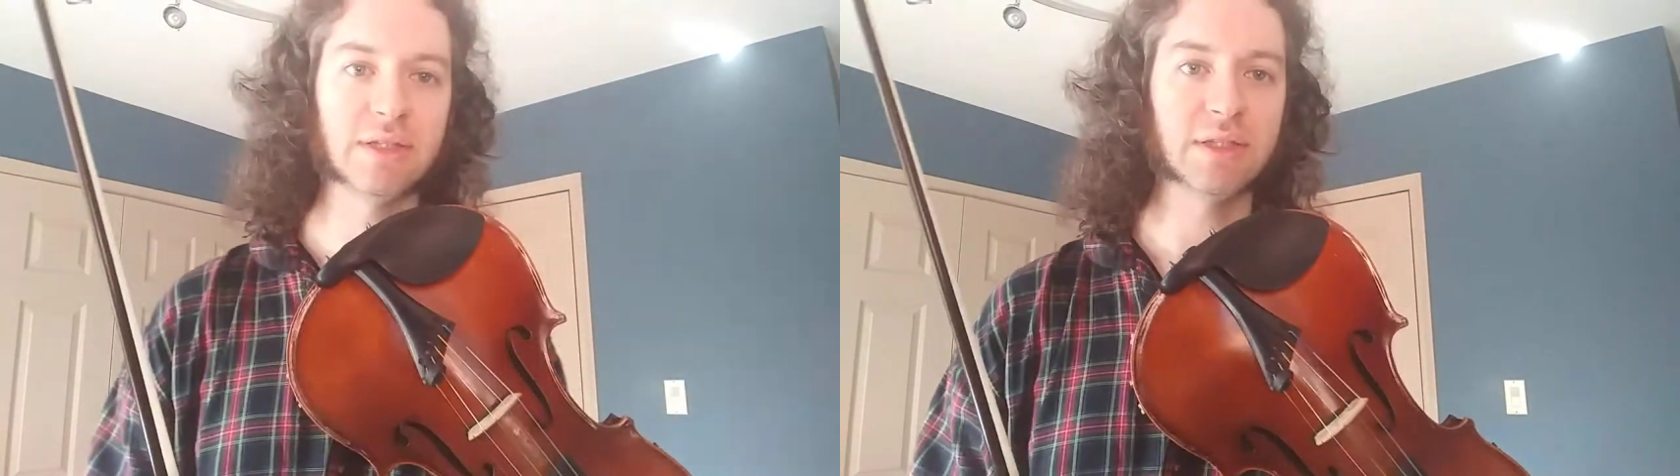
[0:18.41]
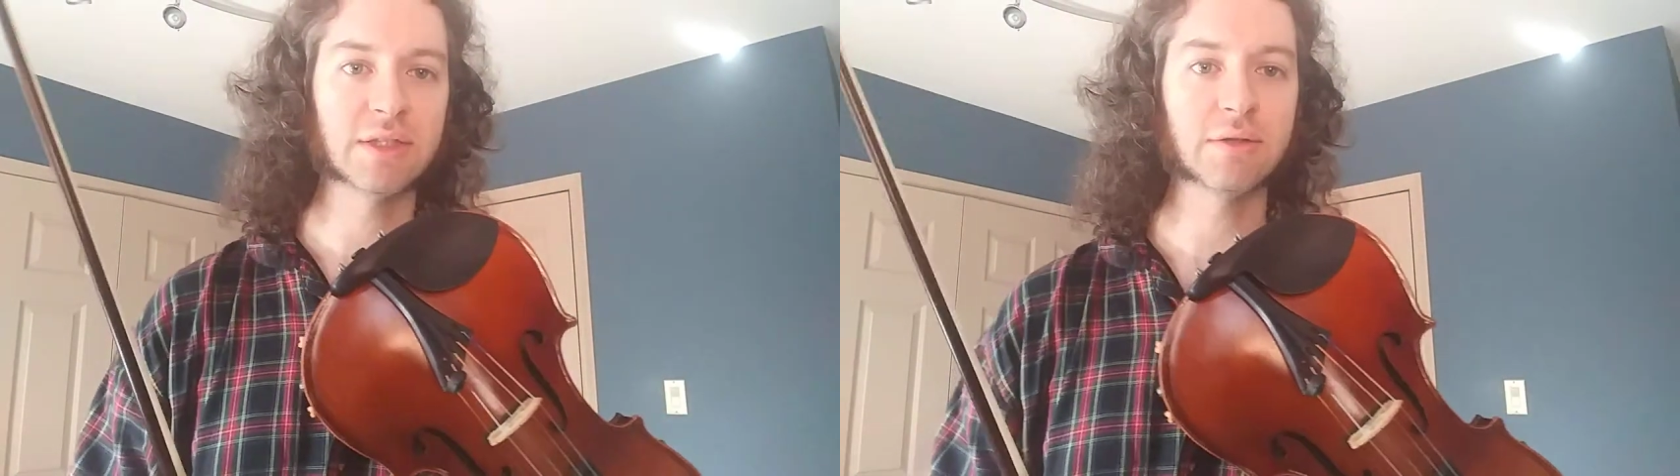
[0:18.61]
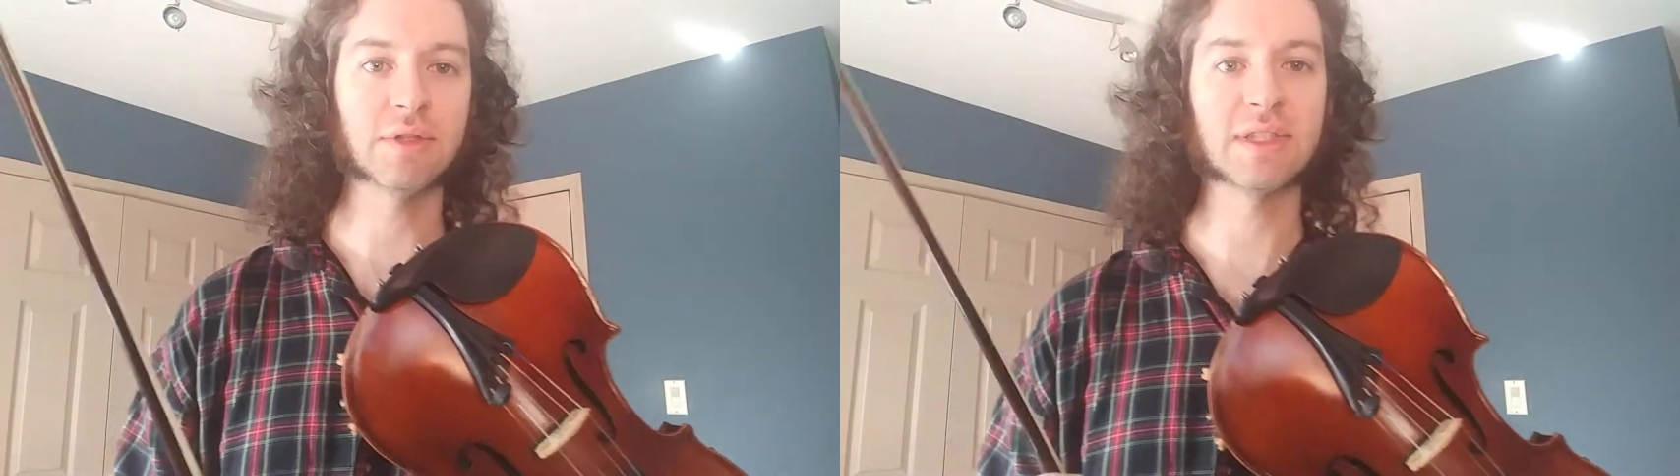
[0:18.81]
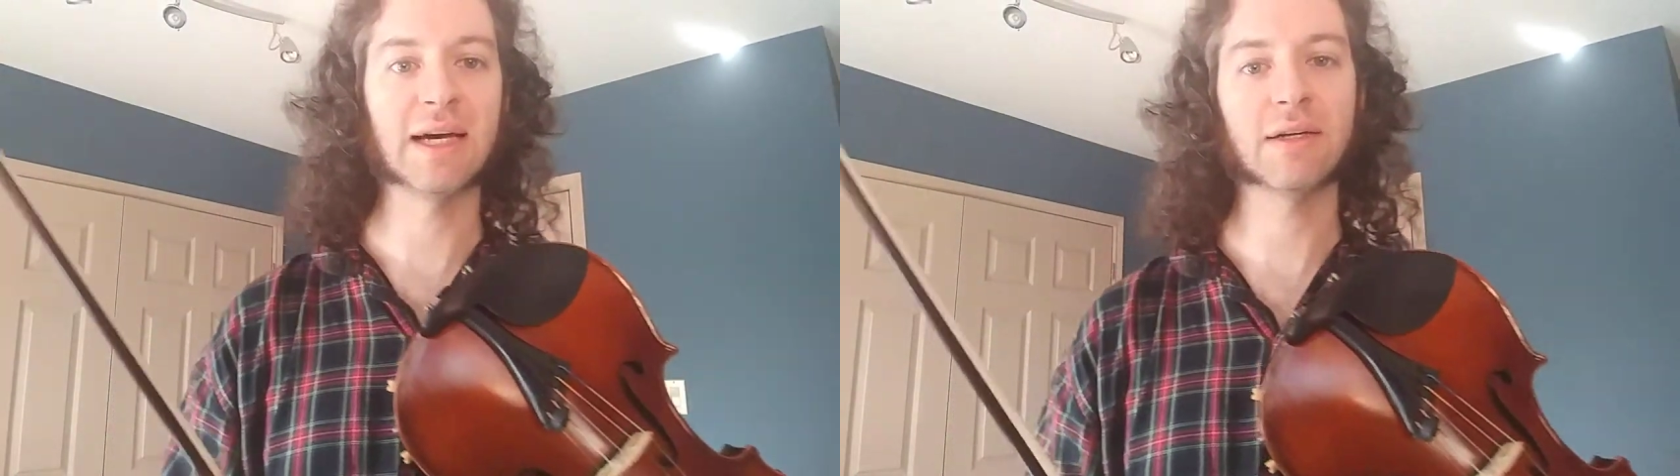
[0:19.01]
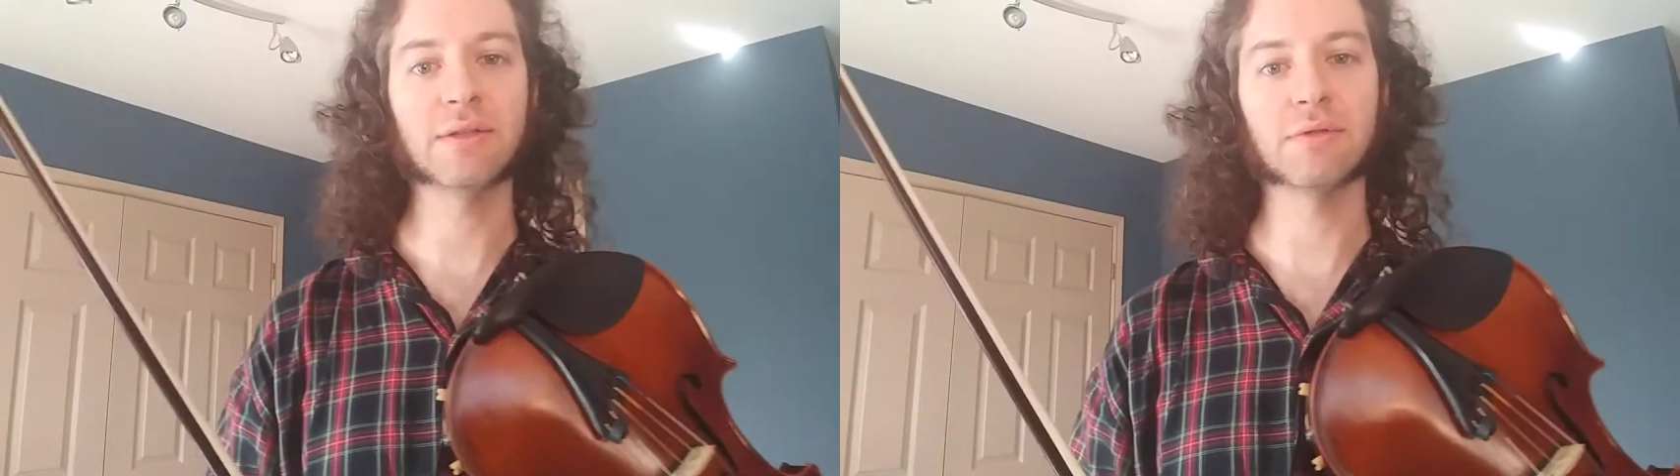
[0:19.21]
needs to
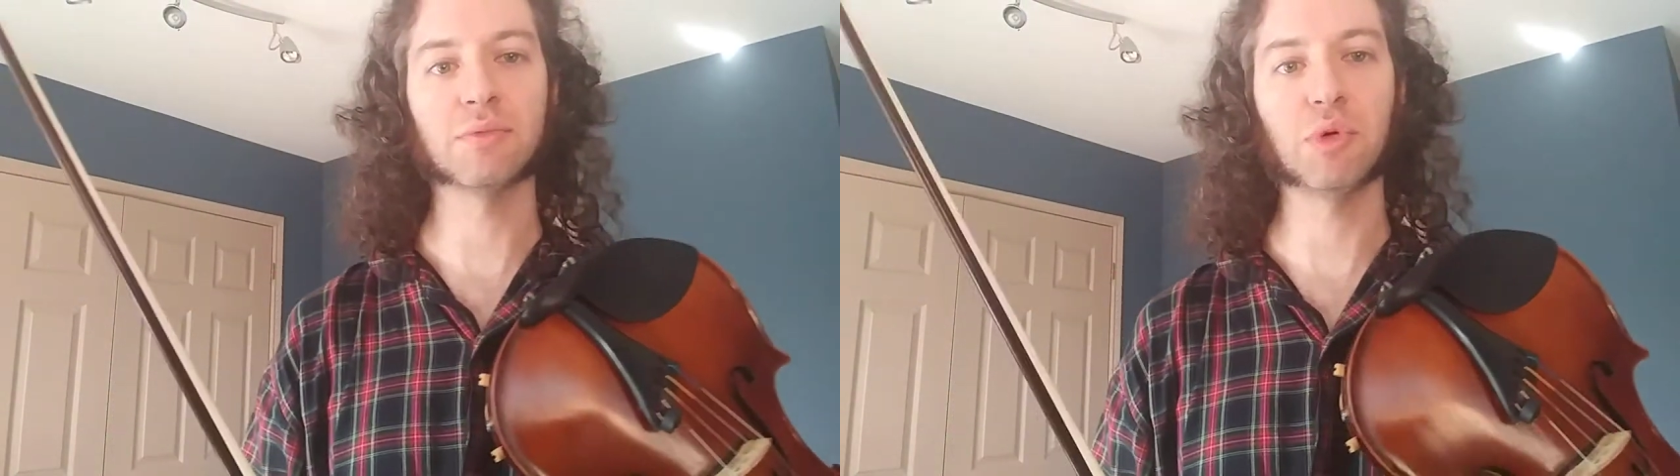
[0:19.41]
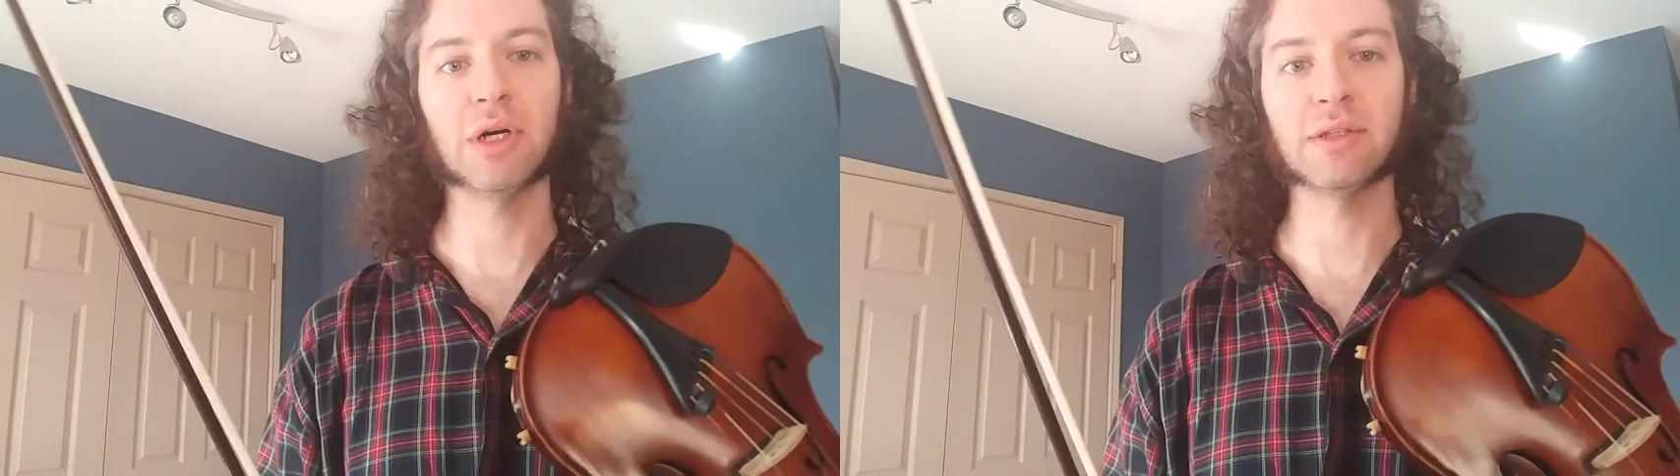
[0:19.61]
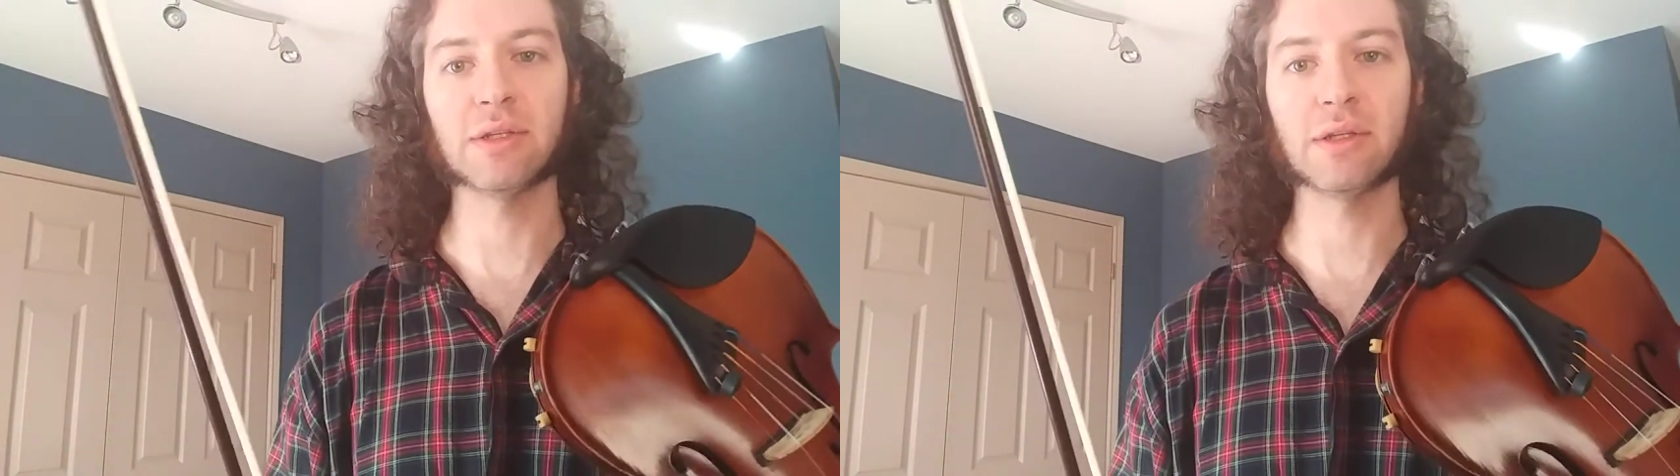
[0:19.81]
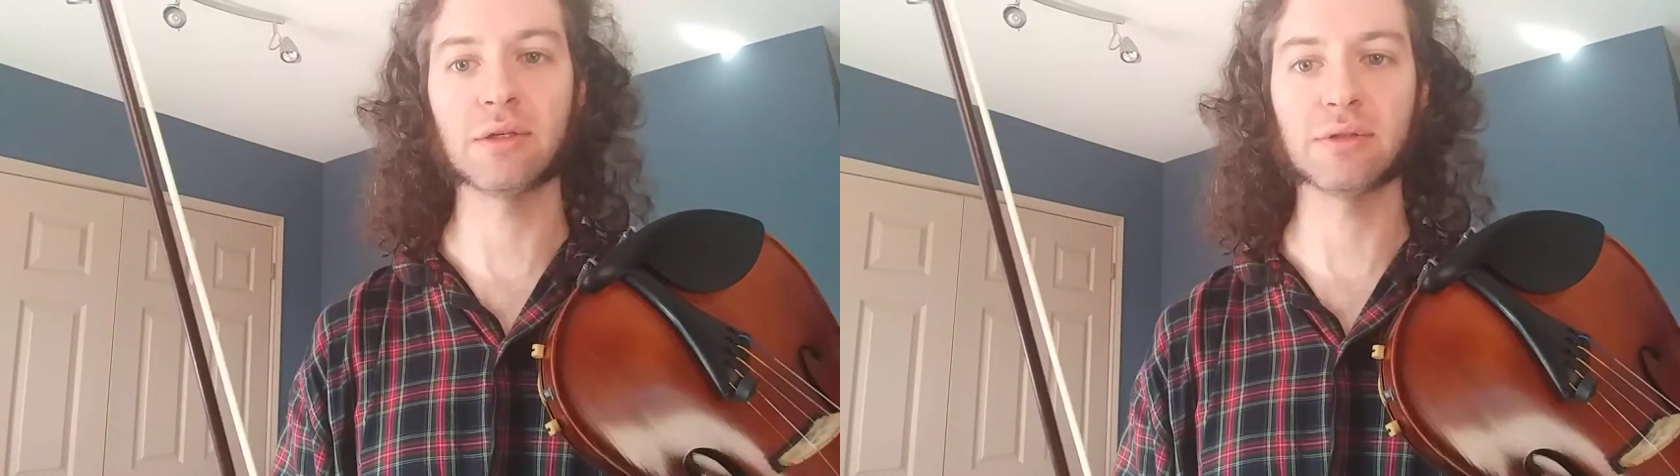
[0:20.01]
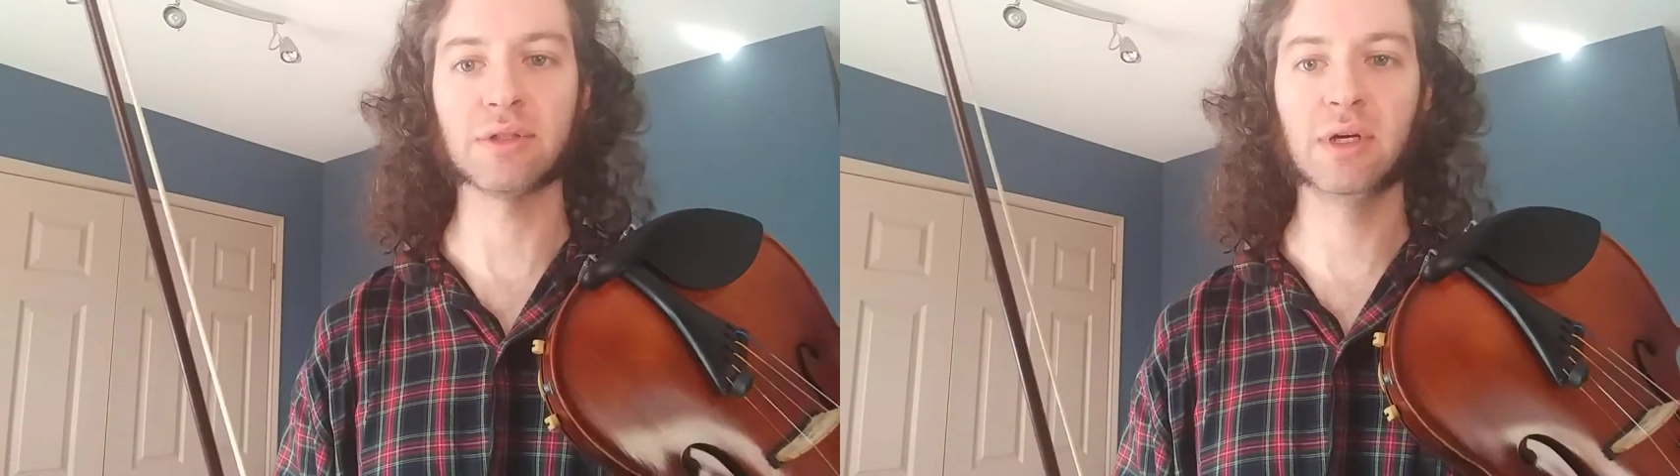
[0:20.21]
exactly respond to
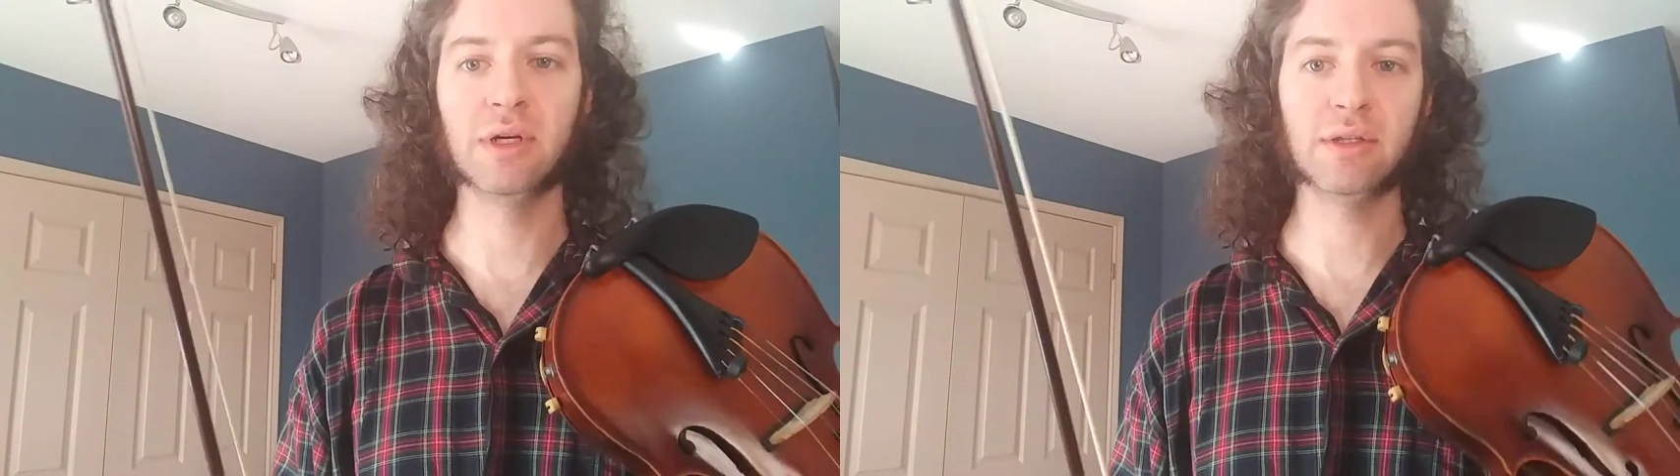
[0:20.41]
those